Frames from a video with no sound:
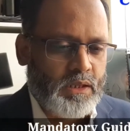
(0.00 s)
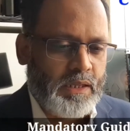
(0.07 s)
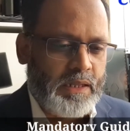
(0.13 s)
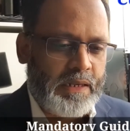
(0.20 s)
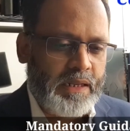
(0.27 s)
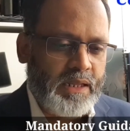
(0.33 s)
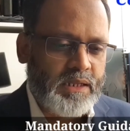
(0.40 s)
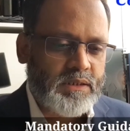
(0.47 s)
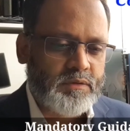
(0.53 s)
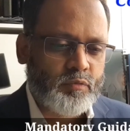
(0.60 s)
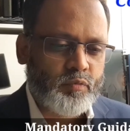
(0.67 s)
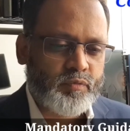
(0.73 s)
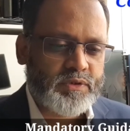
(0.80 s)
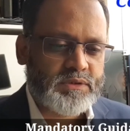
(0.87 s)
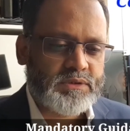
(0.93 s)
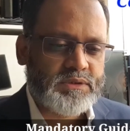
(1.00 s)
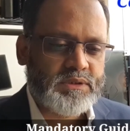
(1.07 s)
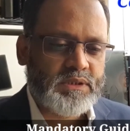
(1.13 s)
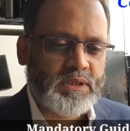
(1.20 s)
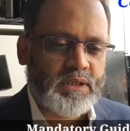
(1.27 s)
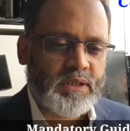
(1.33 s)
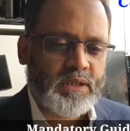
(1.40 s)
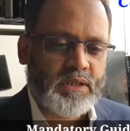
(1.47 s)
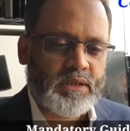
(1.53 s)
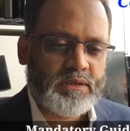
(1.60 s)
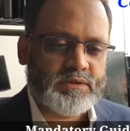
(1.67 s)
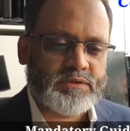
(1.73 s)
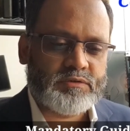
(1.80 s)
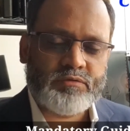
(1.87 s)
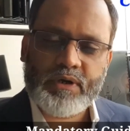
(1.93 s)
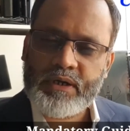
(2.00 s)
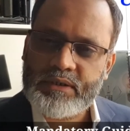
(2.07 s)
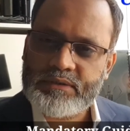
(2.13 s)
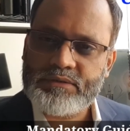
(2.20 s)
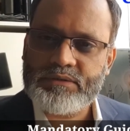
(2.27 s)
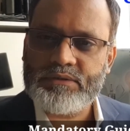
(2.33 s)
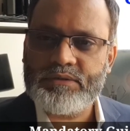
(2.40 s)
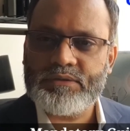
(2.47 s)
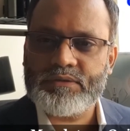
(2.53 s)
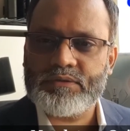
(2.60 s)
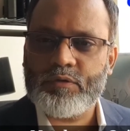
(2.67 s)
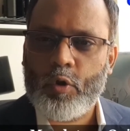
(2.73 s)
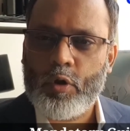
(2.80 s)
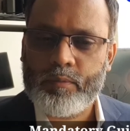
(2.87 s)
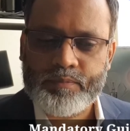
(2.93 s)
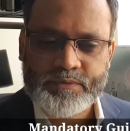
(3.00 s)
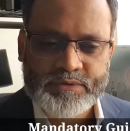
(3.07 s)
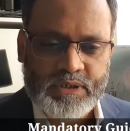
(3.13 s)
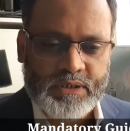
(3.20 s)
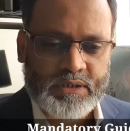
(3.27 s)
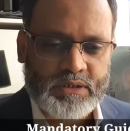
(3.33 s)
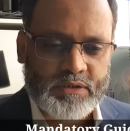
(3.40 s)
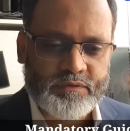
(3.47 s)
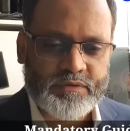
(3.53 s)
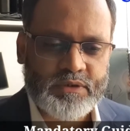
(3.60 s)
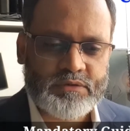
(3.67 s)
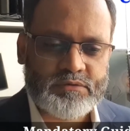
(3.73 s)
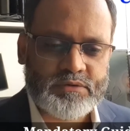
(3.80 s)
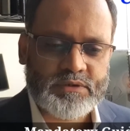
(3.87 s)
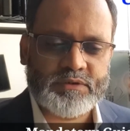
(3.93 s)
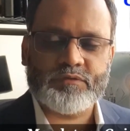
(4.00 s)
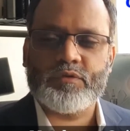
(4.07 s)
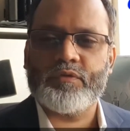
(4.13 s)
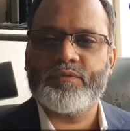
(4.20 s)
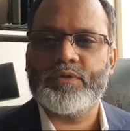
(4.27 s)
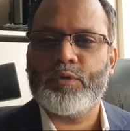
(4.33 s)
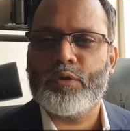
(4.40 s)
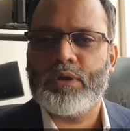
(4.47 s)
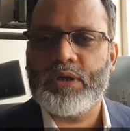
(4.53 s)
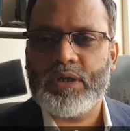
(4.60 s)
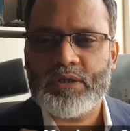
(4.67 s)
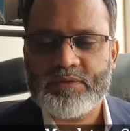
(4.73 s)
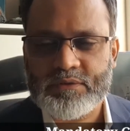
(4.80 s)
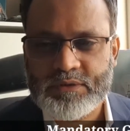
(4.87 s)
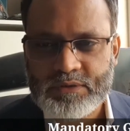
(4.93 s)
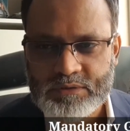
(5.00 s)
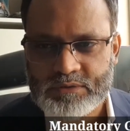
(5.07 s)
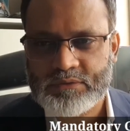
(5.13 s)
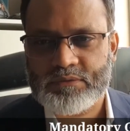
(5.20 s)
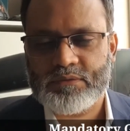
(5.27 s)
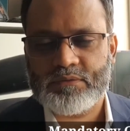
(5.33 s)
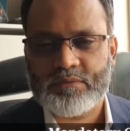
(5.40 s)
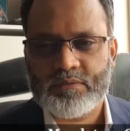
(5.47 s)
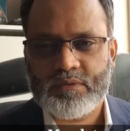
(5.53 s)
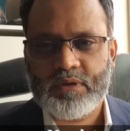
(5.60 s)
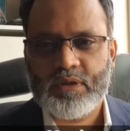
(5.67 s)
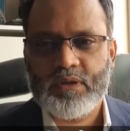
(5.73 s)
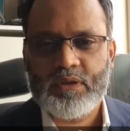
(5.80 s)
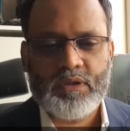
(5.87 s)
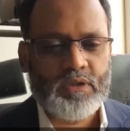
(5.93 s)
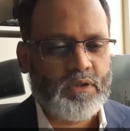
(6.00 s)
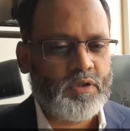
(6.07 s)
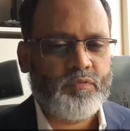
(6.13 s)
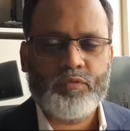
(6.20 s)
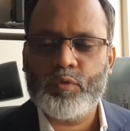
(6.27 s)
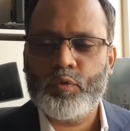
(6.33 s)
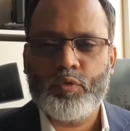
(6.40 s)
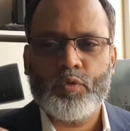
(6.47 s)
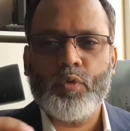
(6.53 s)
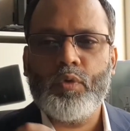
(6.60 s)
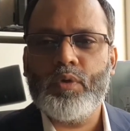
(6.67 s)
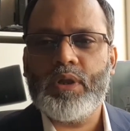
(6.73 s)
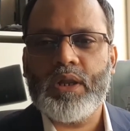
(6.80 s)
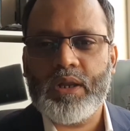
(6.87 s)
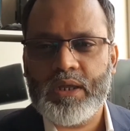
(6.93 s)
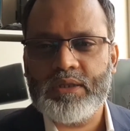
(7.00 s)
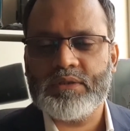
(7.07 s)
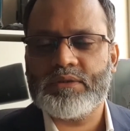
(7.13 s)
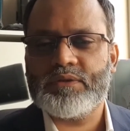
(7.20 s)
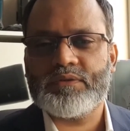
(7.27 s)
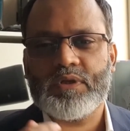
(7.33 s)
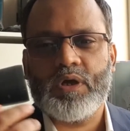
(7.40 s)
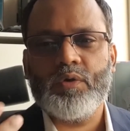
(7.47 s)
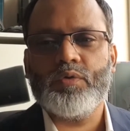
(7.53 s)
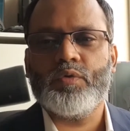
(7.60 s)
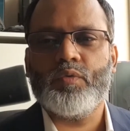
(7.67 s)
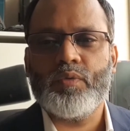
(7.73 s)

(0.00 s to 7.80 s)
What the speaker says: Align with the strategies, objectives, and risk of the organization. If you don't align this, how you